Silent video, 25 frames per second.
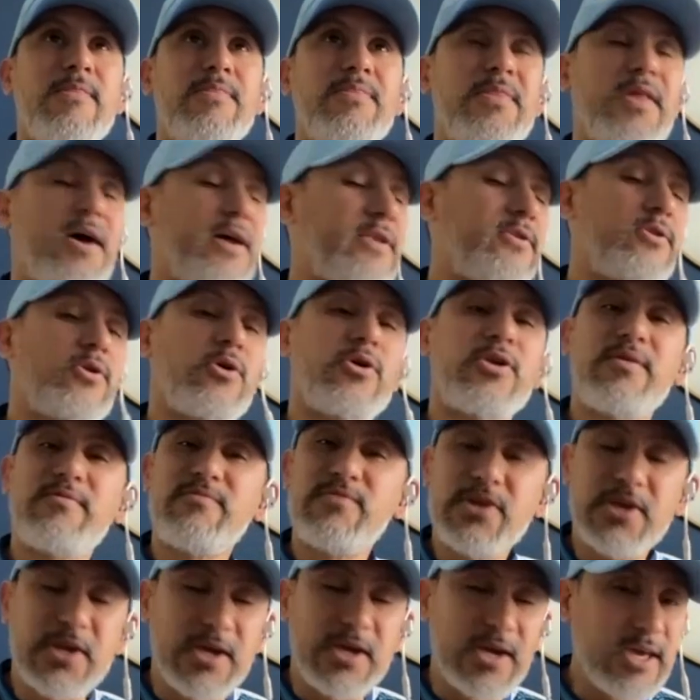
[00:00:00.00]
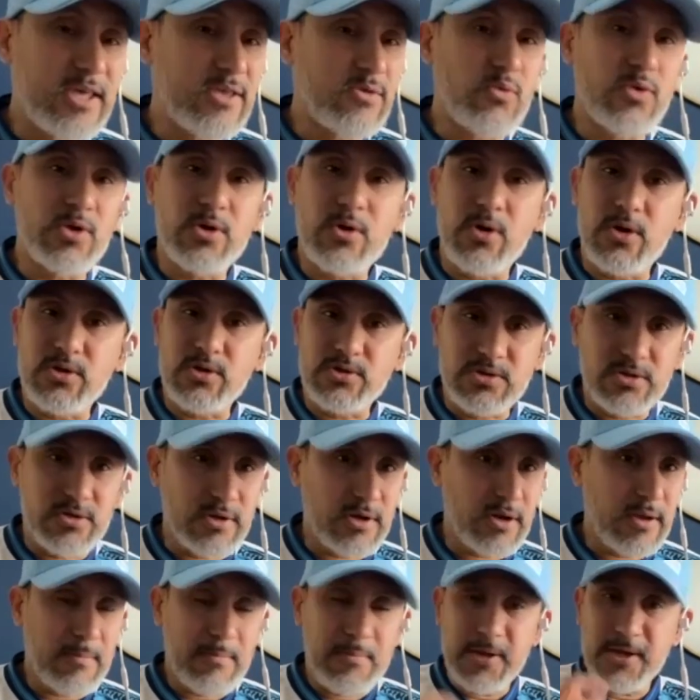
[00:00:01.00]
that not every kid will go to the
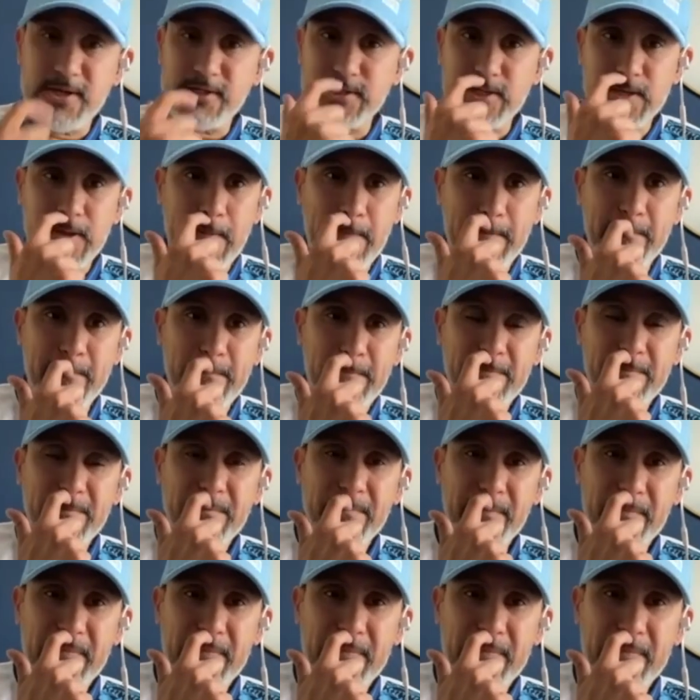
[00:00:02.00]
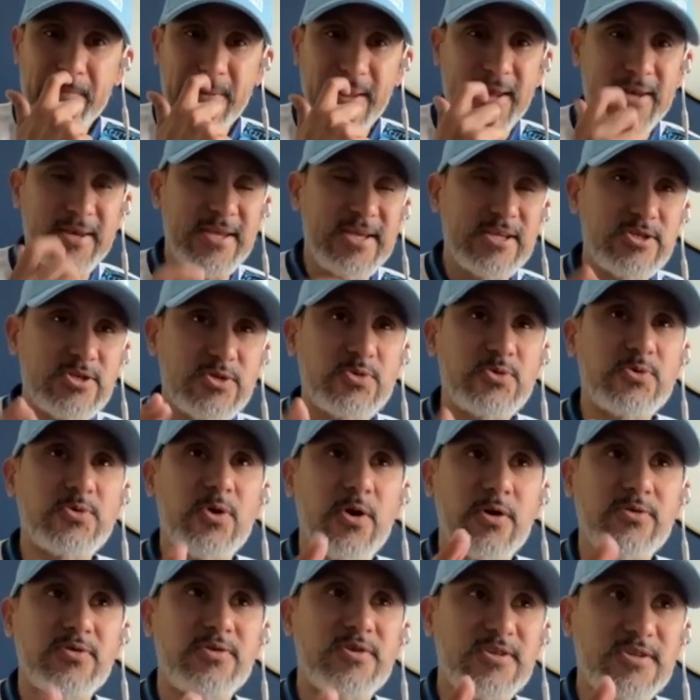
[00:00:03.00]
Olympics. I need to
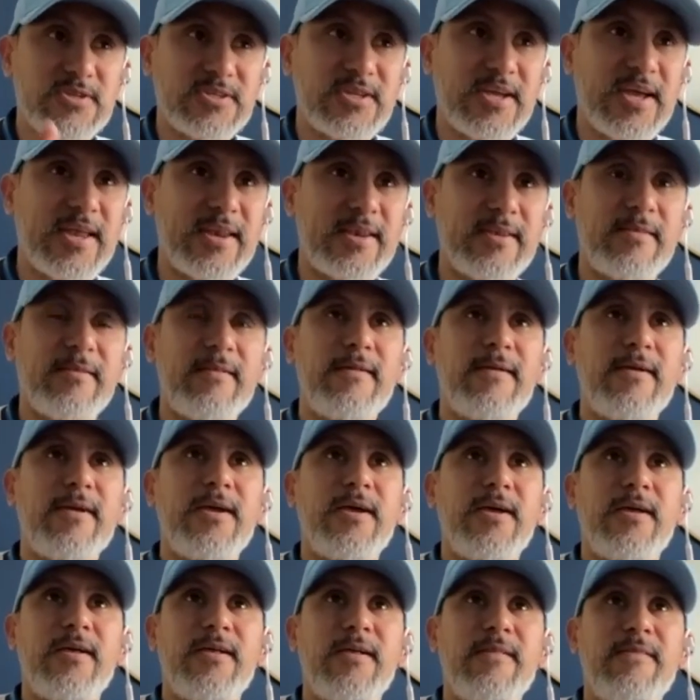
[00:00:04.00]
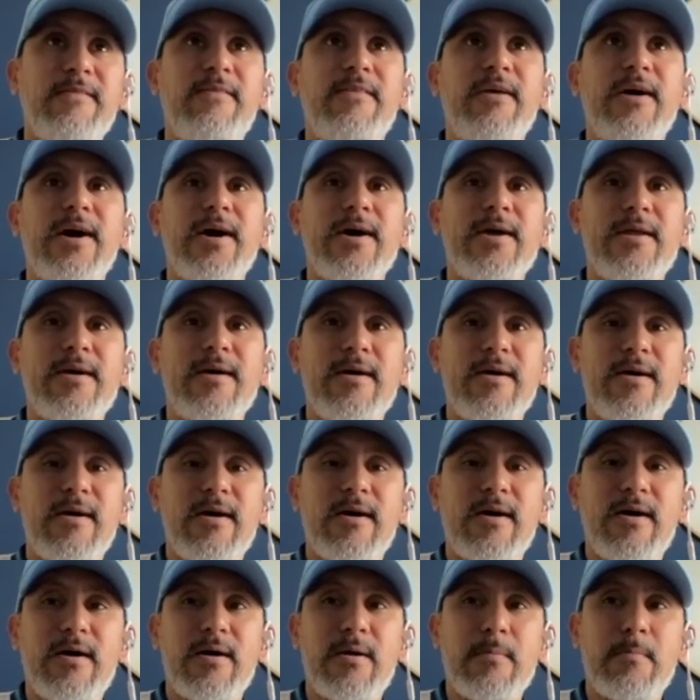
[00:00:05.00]
understand that
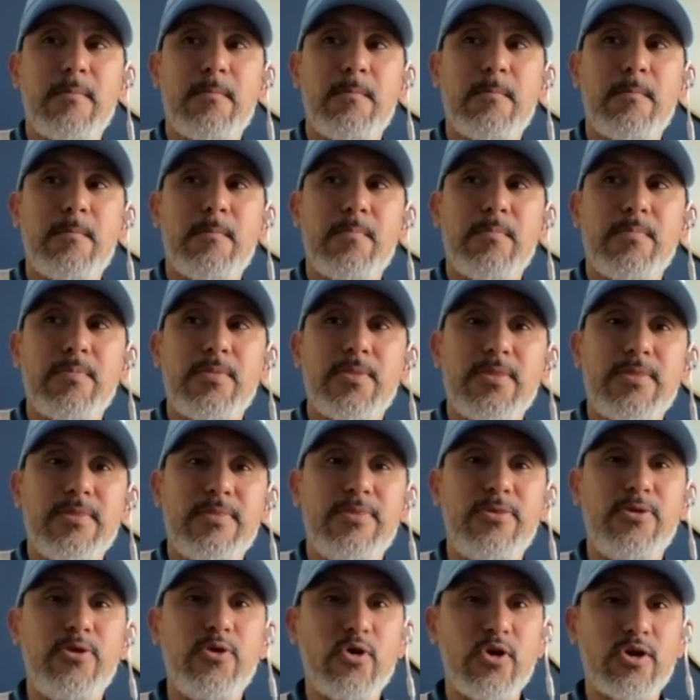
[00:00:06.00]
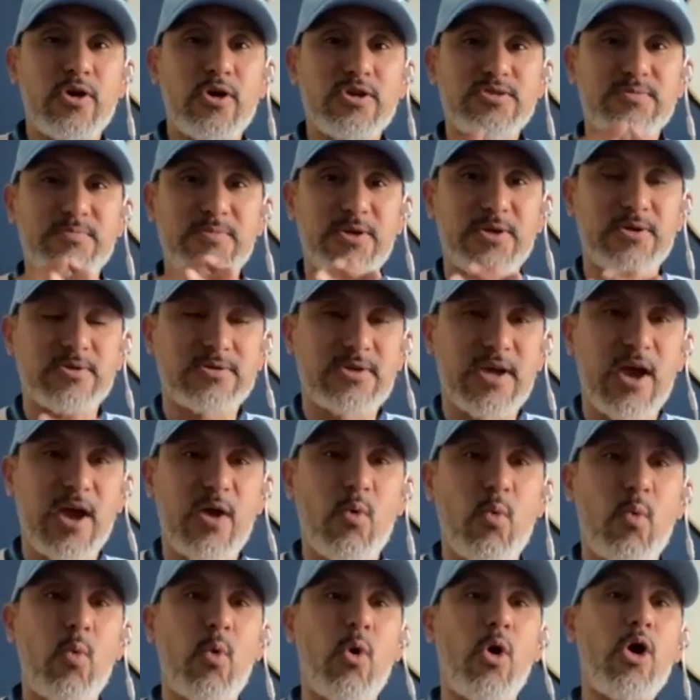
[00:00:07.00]
just because I
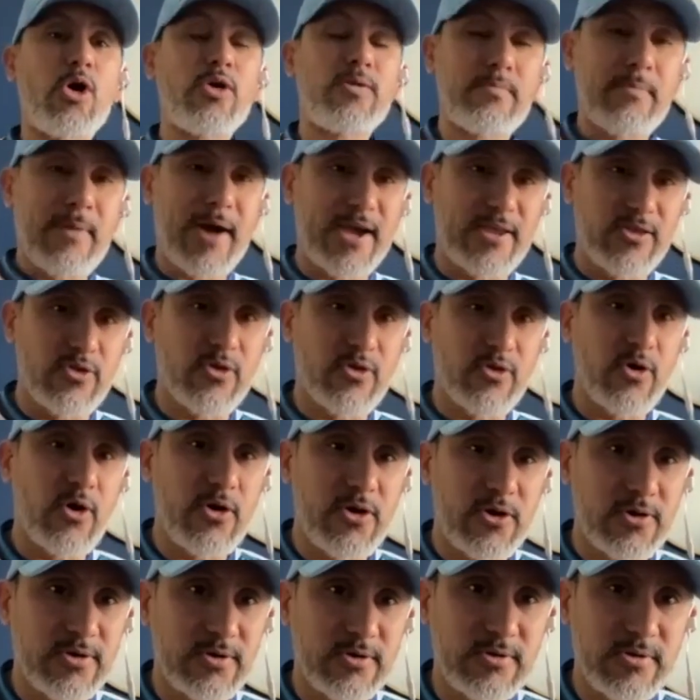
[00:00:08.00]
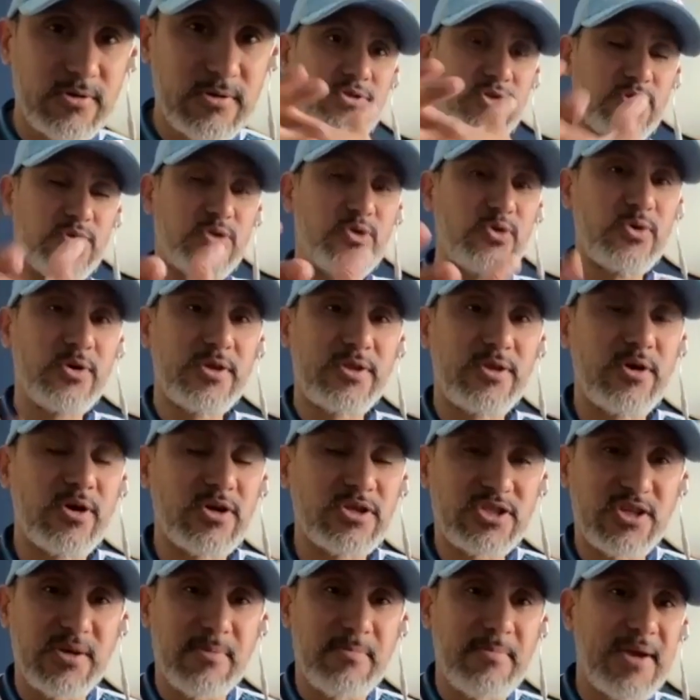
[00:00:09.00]
want my daughter to do it
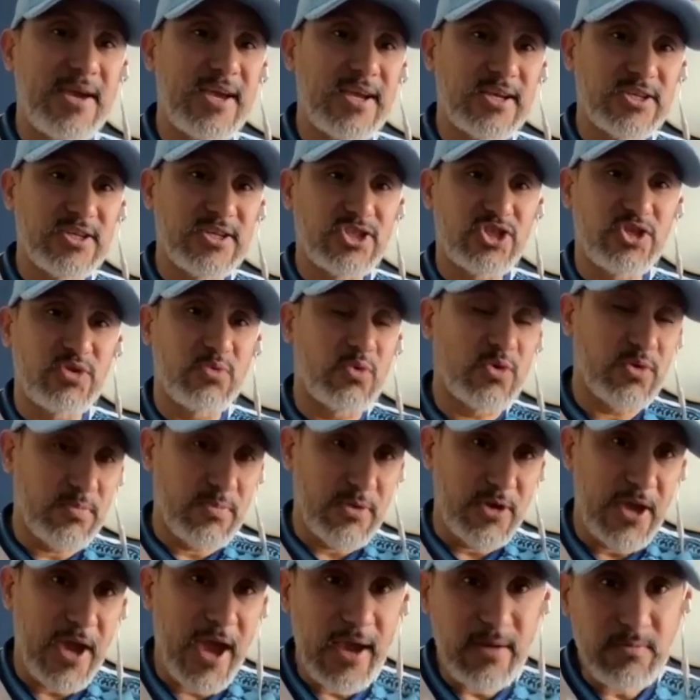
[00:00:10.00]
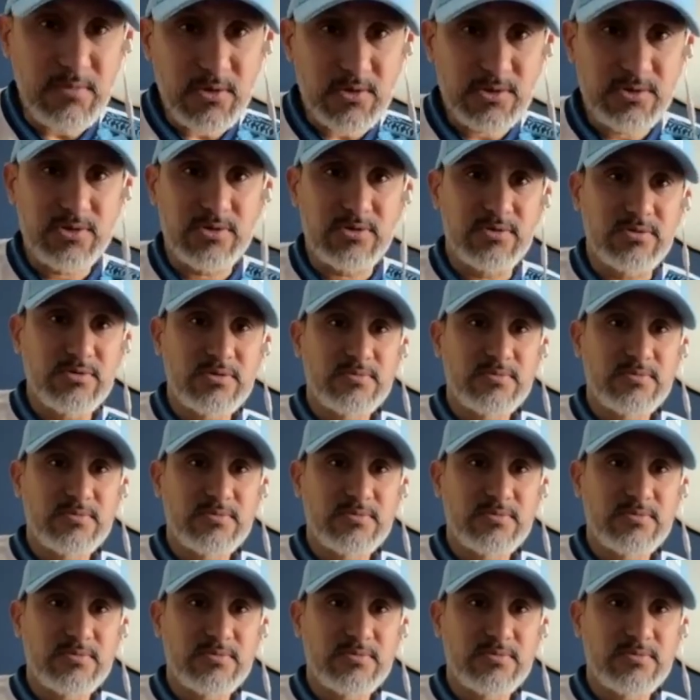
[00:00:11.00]
doesn't mean she will be able to.